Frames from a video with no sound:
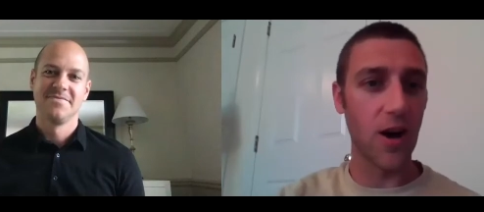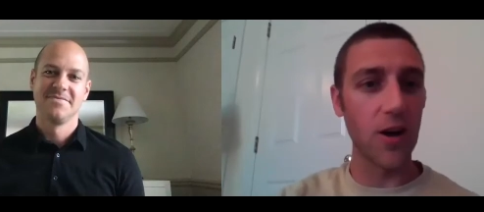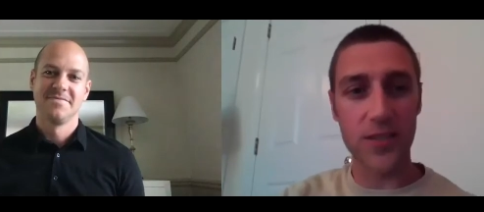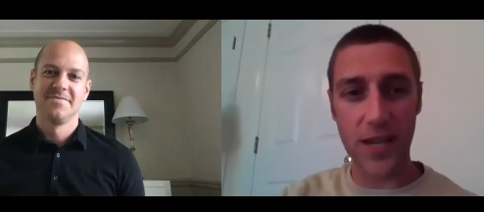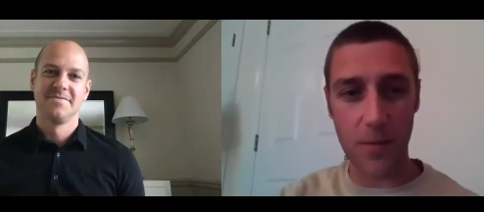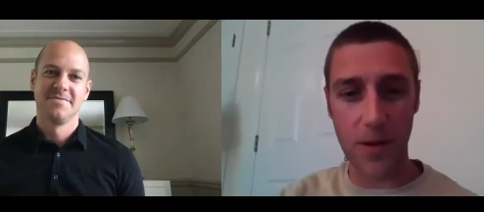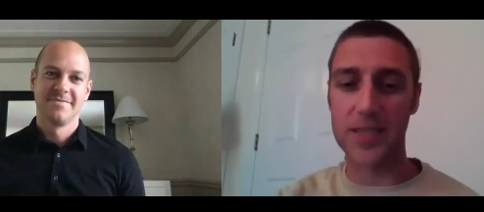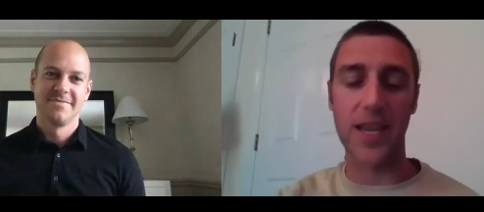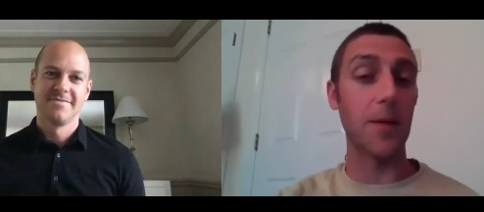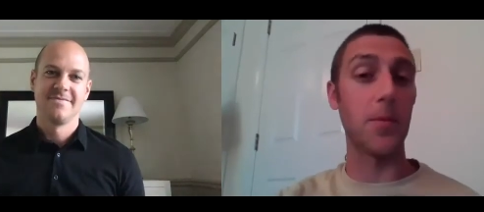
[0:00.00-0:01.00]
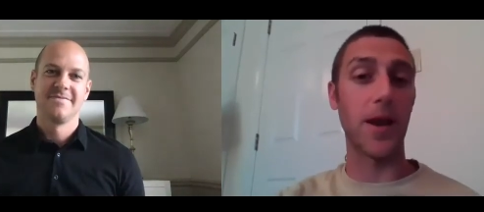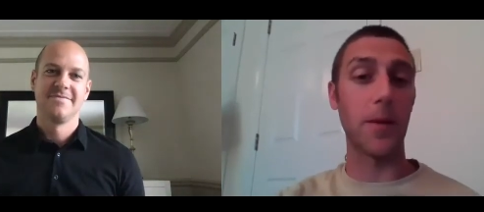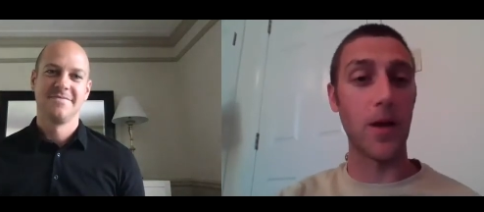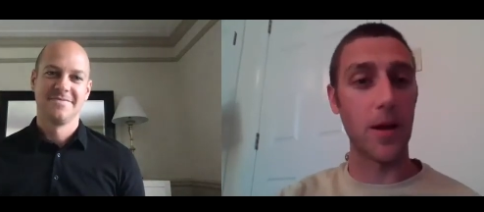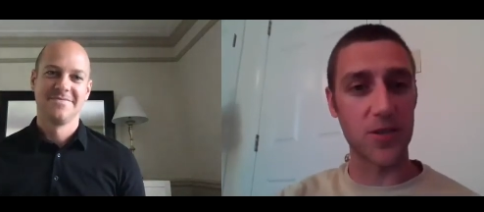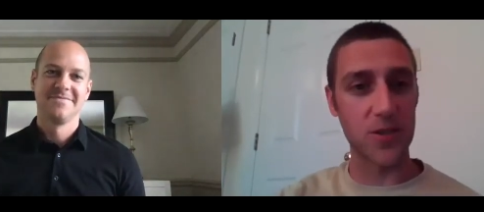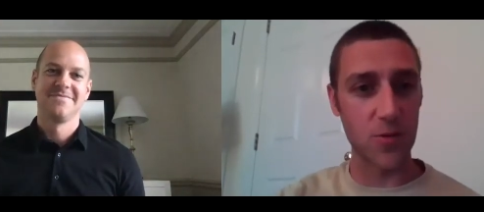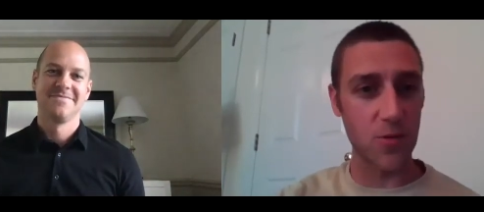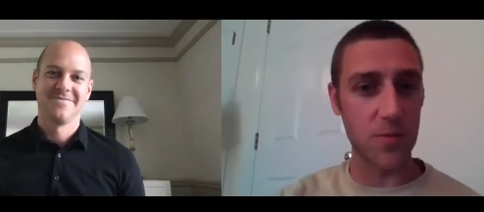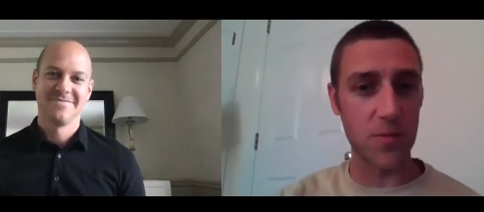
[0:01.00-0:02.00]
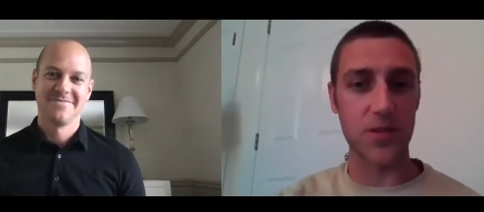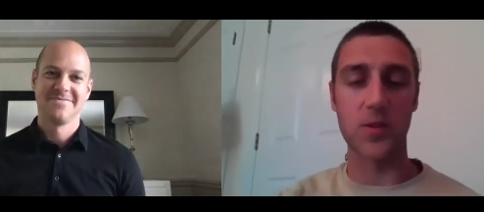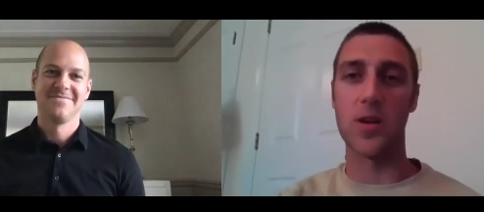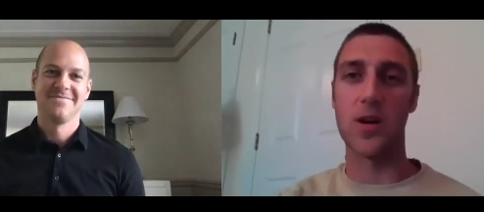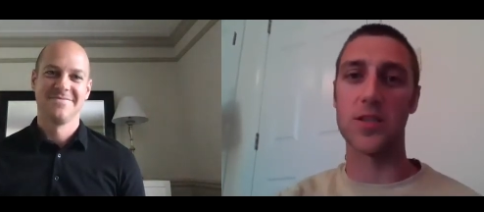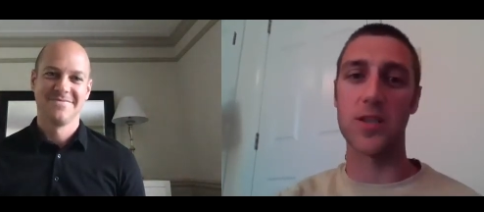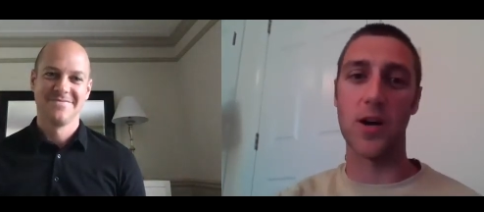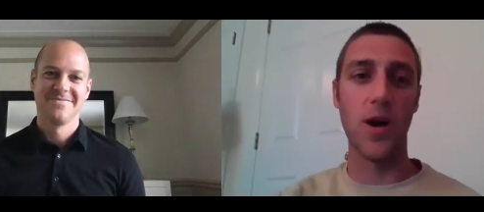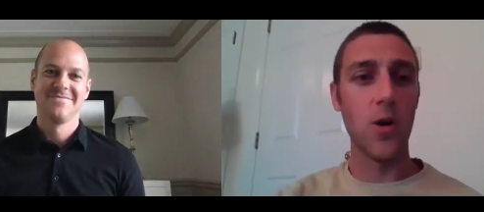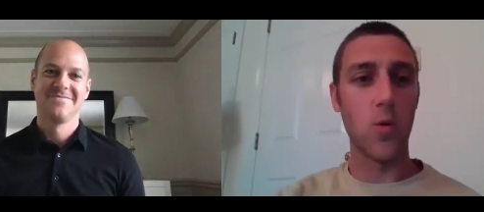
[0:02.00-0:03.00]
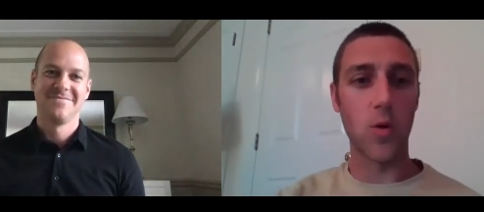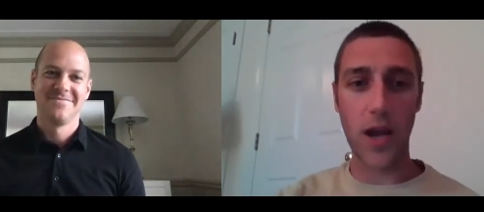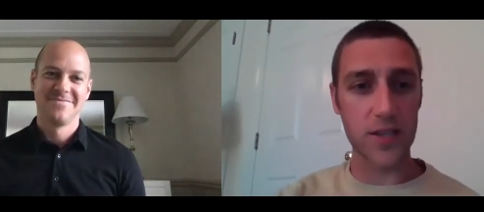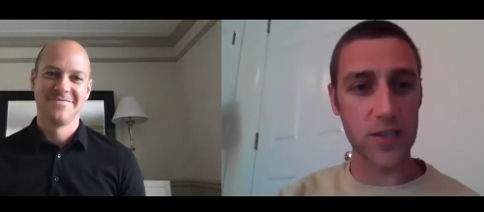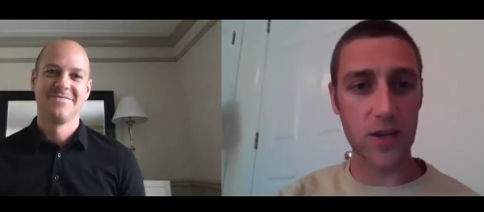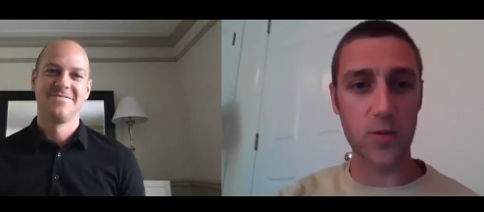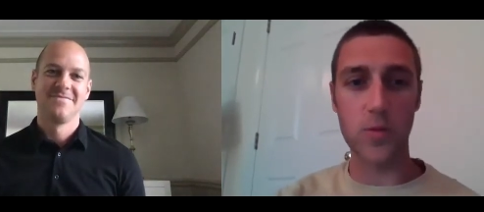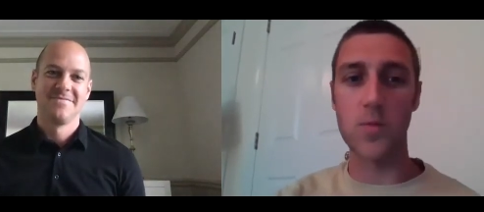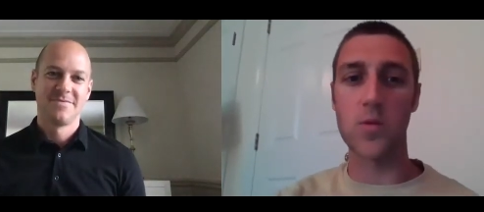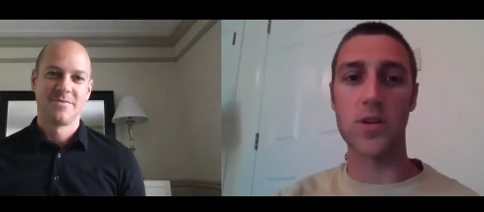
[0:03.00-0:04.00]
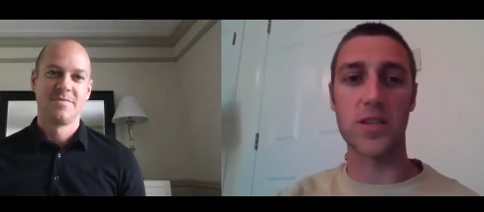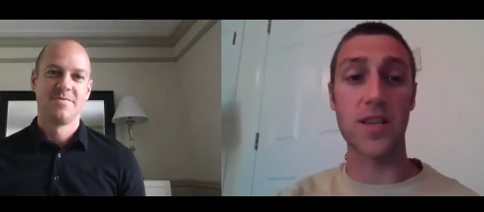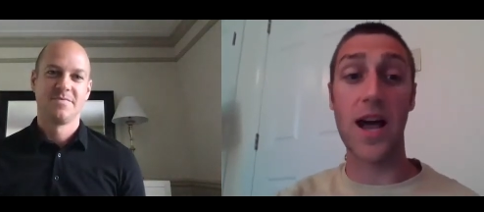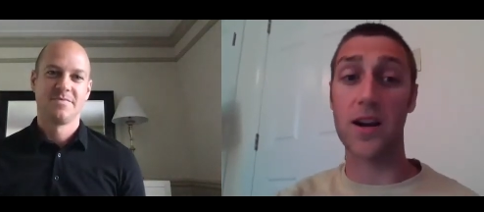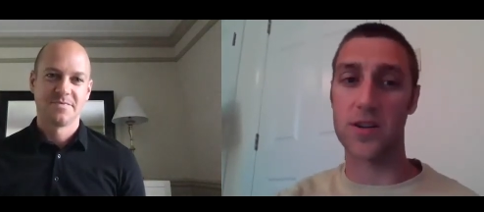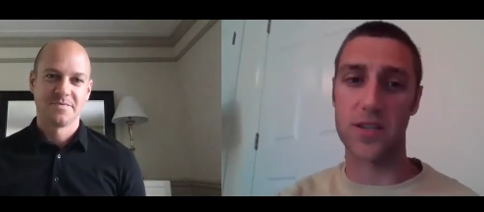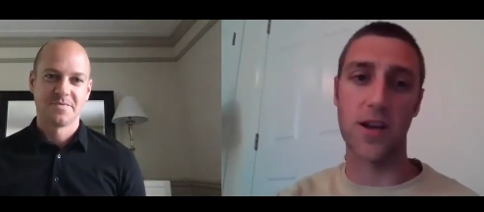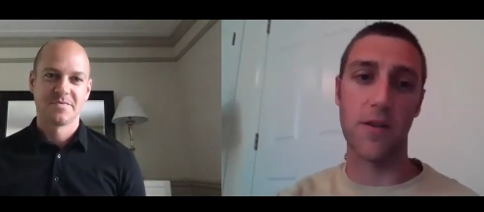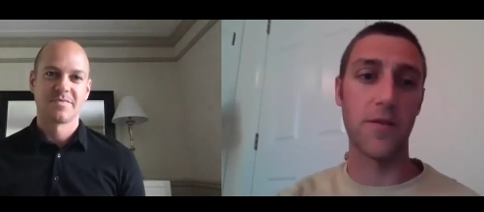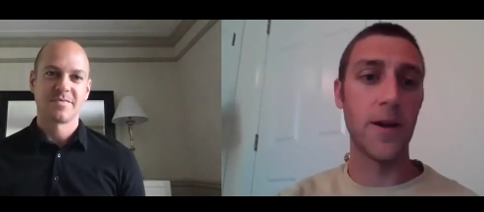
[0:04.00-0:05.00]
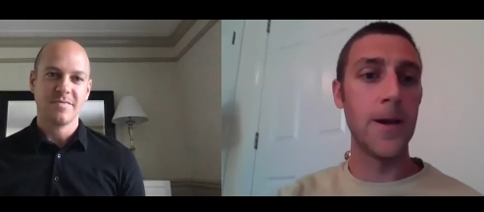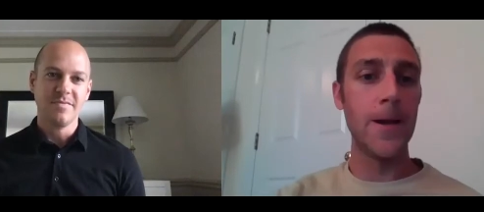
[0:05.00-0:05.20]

Speaker 1: all day about that but i promise you it wouldn't be too long so we'll kind of start with more soccer stuff